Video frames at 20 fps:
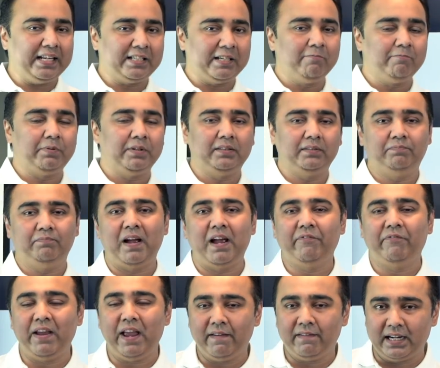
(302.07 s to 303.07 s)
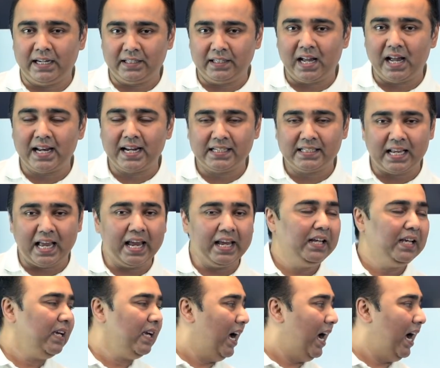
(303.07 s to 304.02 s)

simple. My favorite, RSI.